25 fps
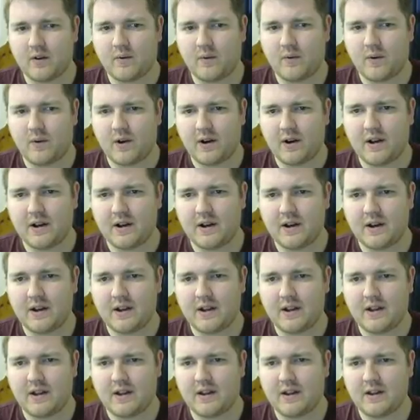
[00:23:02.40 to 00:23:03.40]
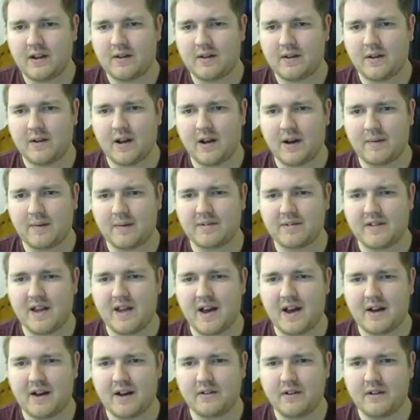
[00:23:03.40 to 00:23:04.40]
1 comes
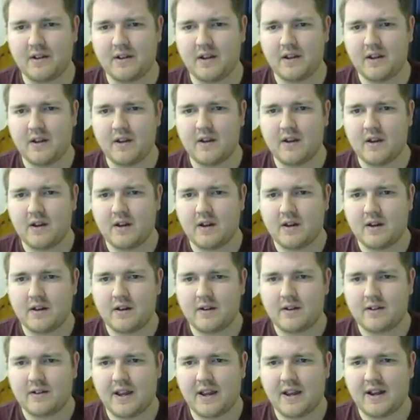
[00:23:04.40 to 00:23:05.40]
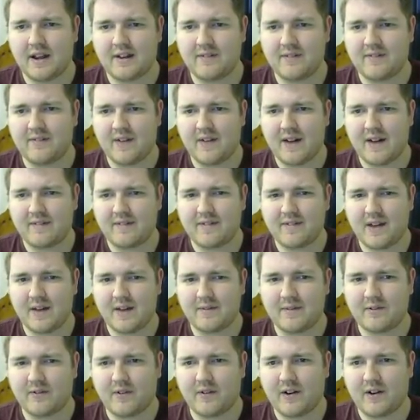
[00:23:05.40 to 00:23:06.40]
down. Negative 5
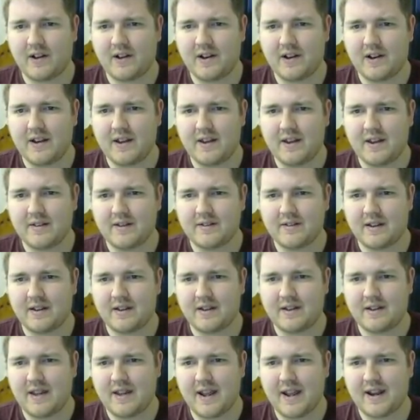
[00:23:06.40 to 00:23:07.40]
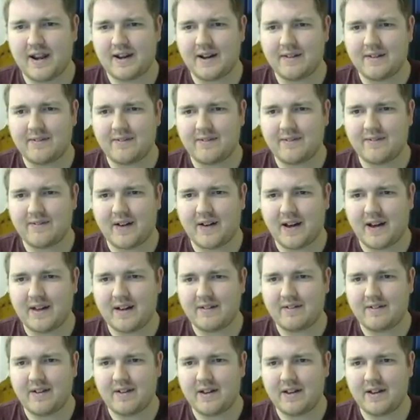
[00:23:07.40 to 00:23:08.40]
times 1 is negative
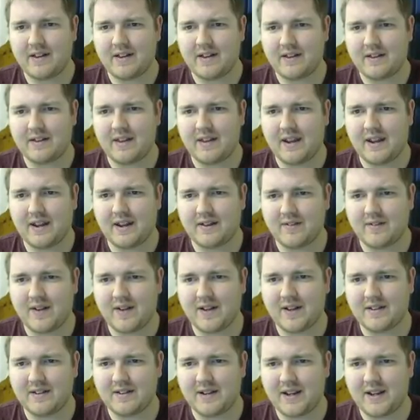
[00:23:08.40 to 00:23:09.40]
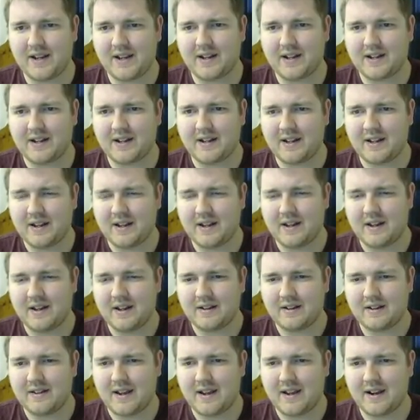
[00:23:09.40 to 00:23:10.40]
5. Negative 18, and
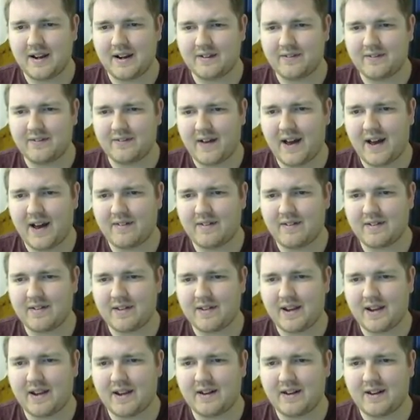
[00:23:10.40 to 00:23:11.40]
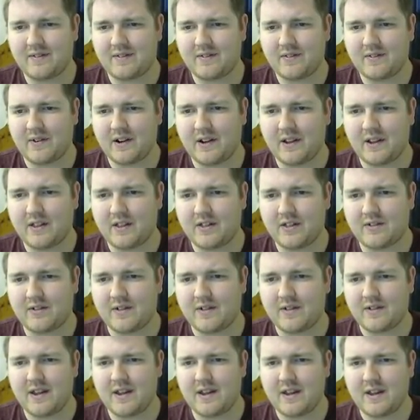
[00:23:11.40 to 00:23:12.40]
negative 5 is negative
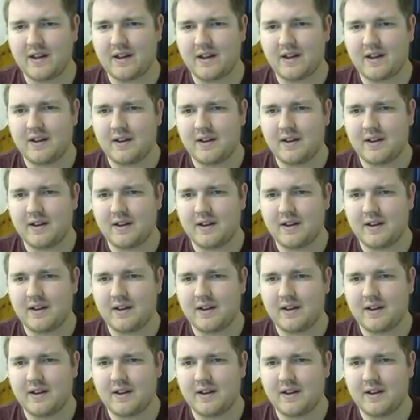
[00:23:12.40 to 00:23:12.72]
23.